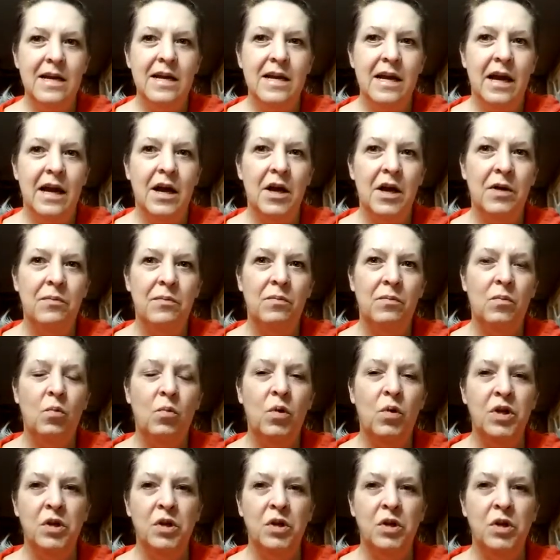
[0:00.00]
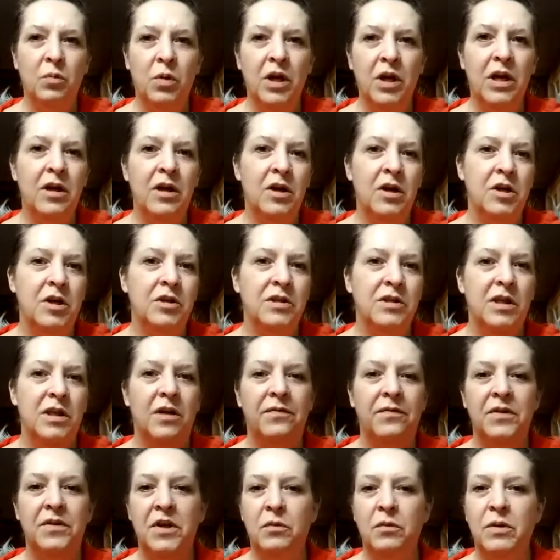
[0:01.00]
um, when you're working on
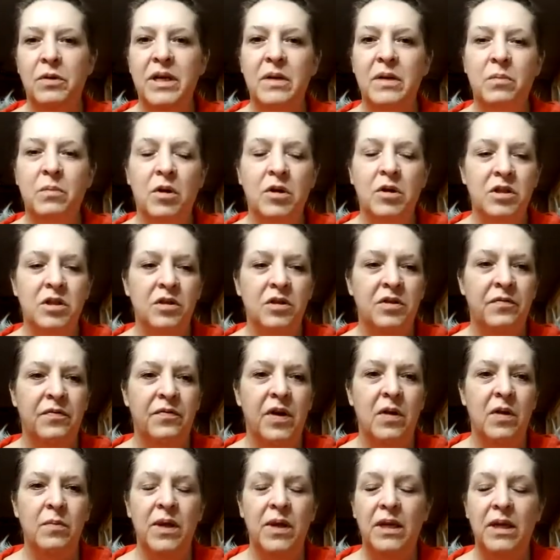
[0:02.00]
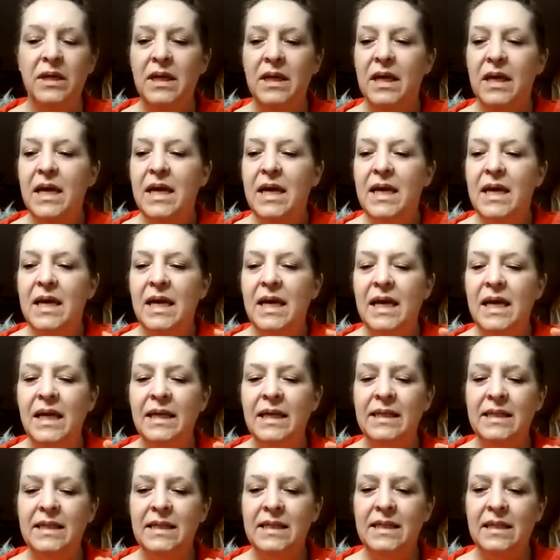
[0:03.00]
yourself and you're reading personal development
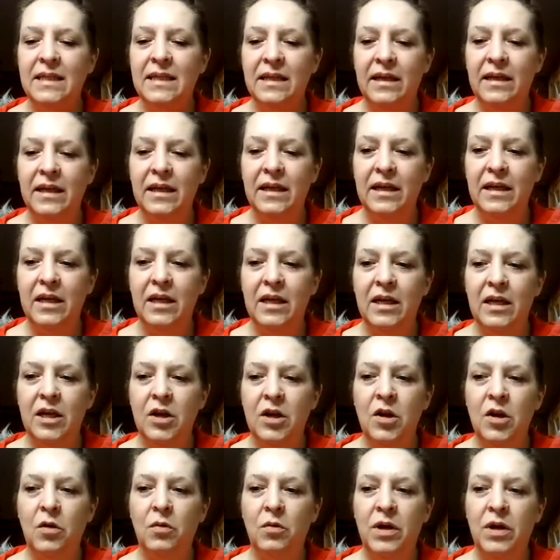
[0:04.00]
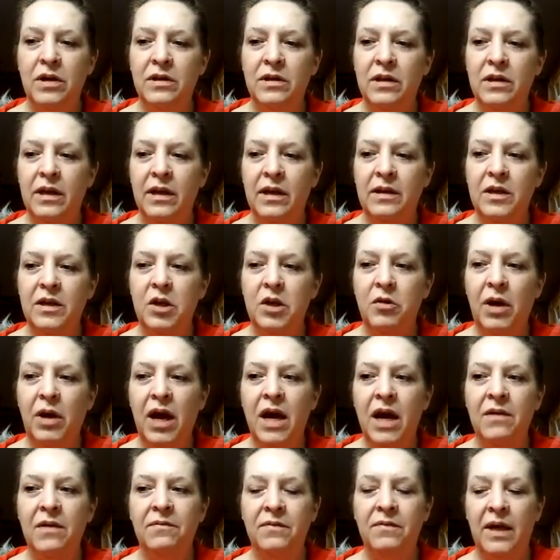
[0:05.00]
it's you know and and you
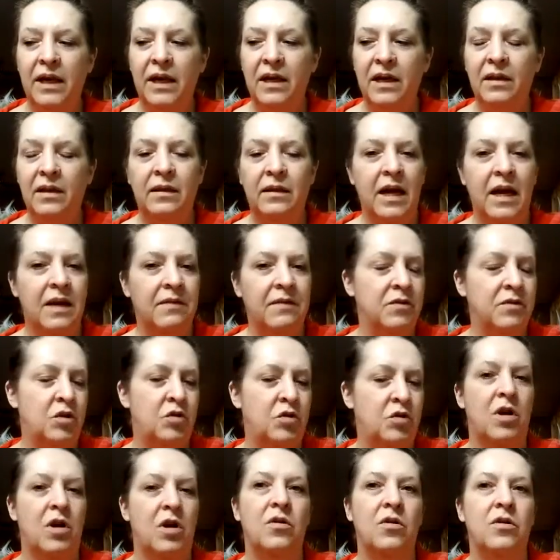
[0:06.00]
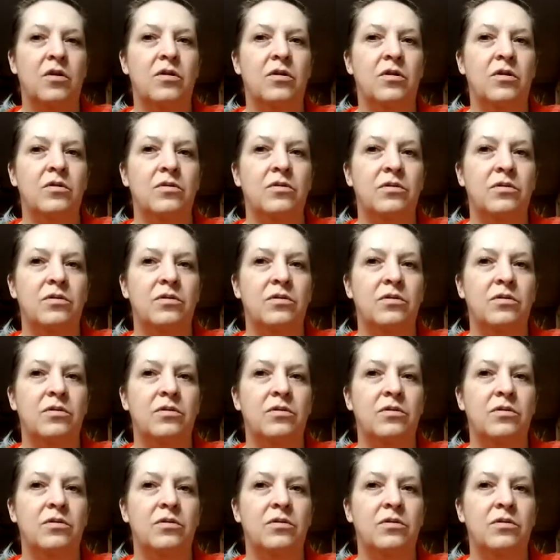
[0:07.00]
have like a life struggle